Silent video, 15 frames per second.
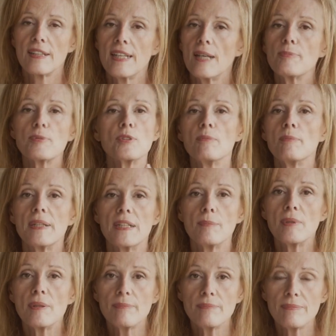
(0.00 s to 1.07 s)
kept to a
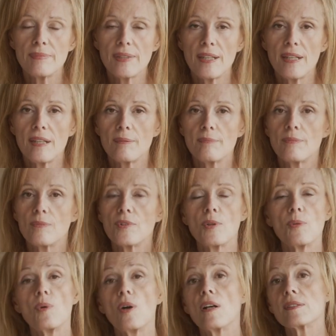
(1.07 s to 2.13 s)
minimum. Um,
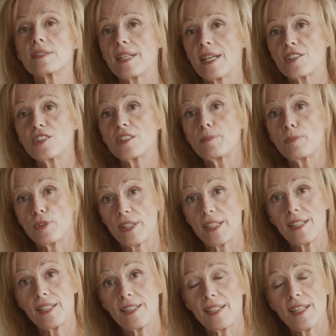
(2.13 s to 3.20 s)
the walls actually
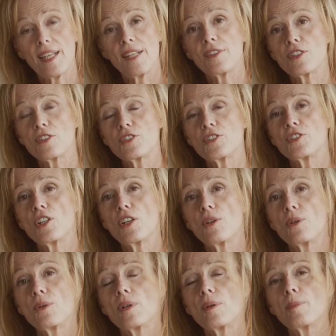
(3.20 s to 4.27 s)
breathe and there's
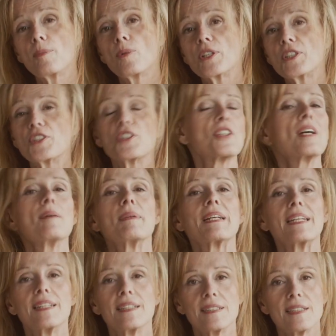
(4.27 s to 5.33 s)
no moisture coming
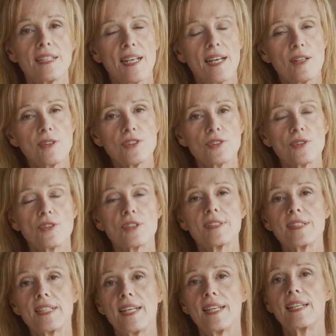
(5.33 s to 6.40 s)
into the house or
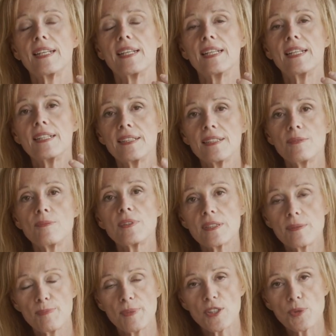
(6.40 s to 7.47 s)
staying in
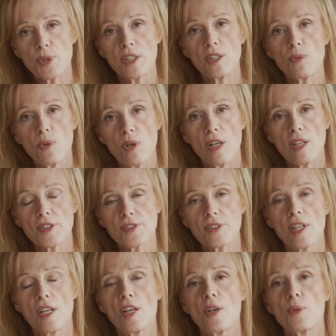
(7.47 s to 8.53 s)
between the walls,
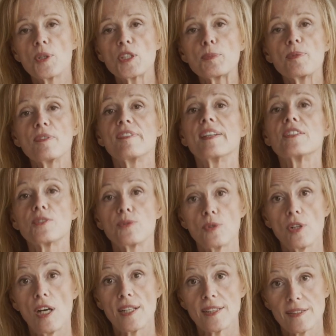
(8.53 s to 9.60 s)
which prevents
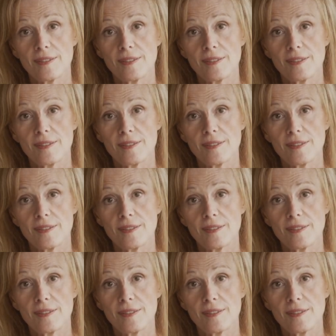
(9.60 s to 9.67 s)
rot.